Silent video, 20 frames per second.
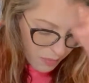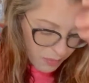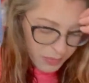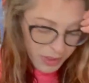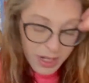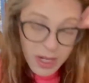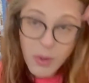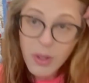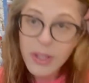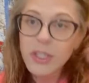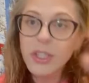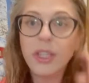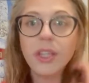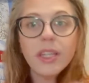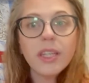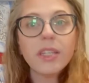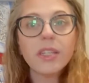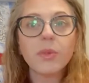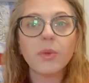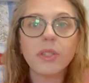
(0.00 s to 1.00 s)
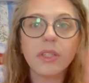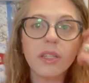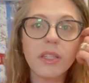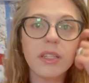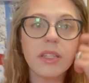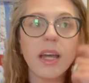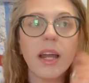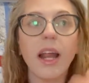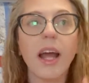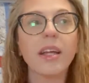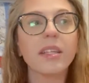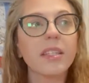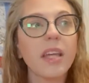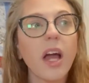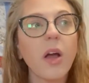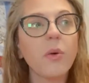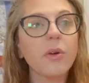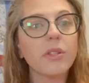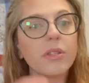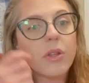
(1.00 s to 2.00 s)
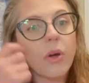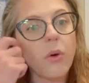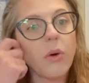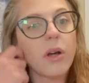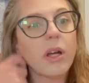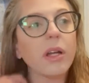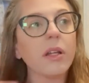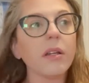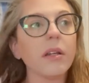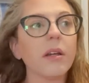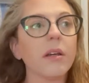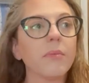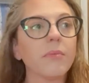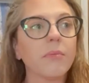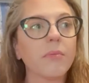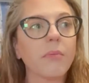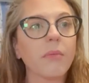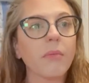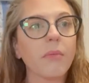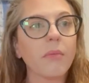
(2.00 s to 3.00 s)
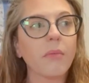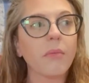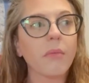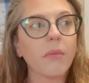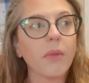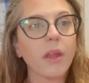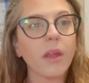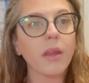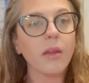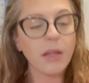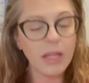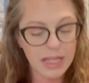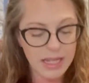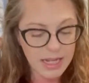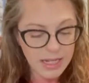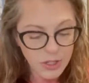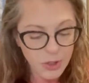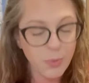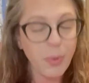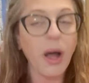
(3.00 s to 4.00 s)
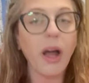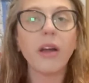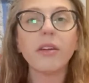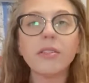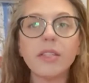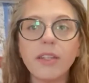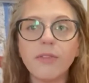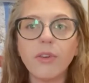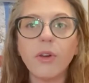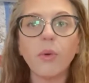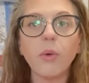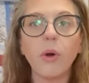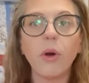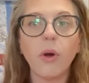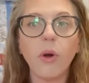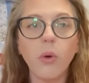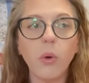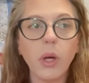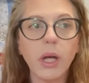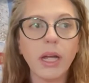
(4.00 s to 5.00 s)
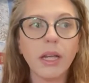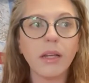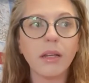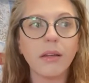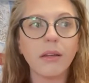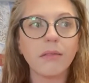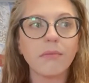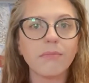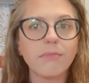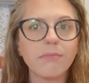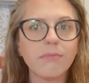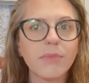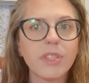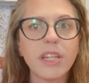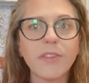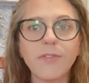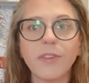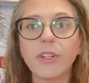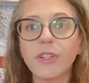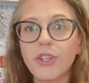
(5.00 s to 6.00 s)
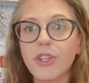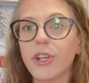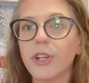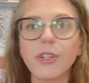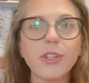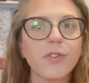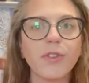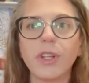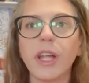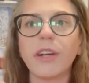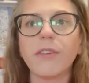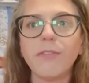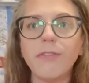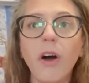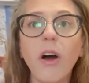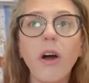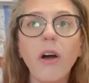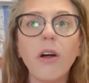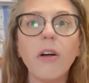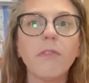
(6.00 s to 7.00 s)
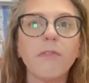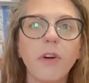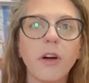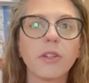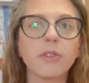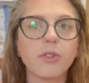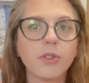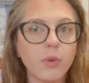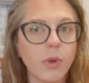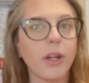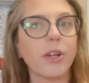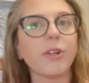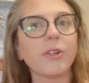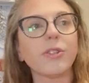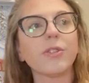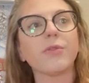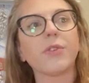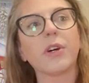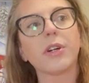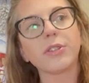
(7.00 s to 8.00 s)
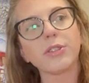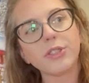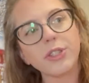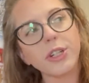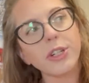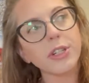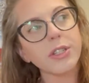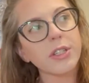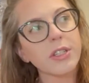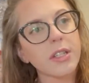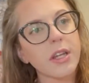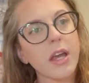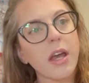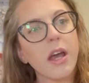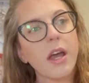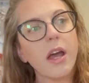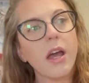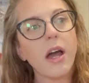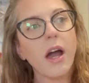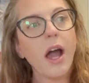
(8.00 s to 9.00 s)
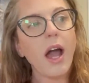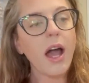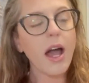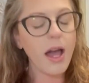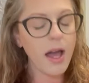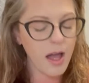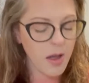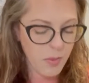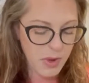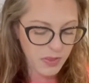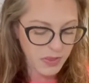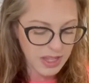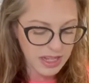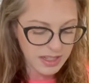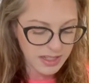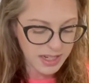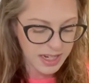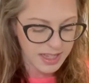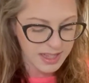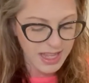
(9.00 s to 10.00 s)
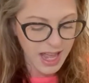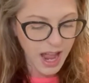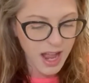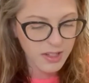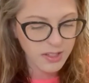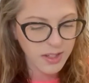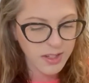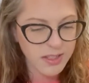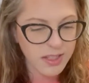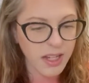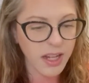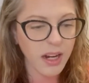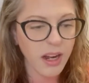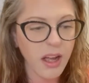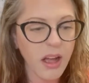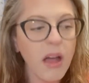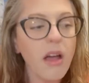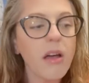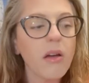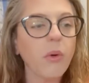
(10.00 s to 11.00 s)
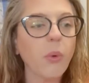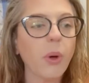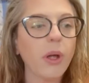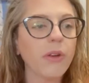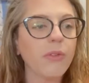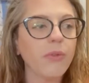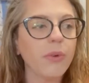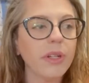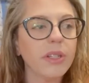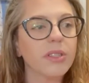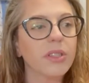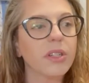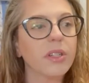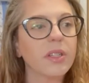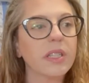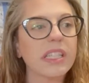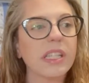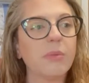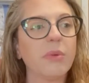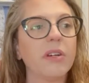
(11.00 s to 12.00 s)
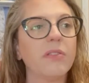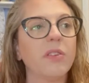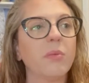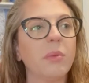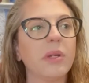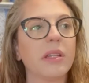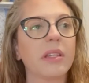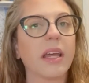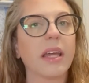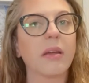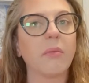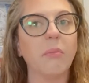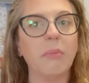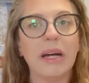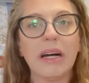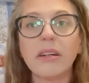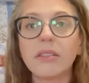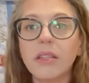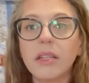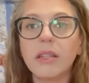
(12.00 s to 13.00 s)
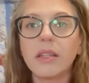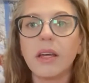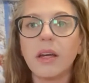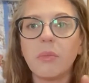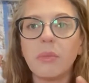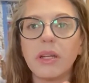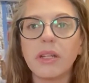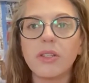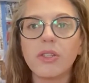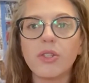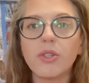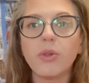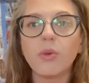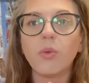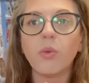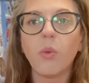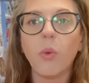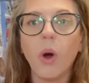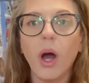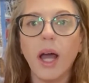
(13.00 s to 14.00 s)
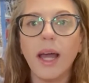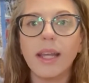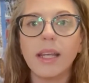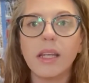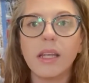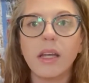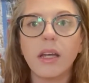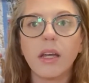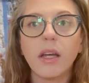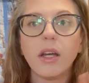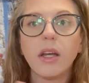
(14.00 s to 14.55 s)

Anyway, so this was a design. I saw it was on, each parts of it were on different shirts for like fall sweaters, fall shirts, and things like that. So I was like, oh, what if we took some of them and like melded them into one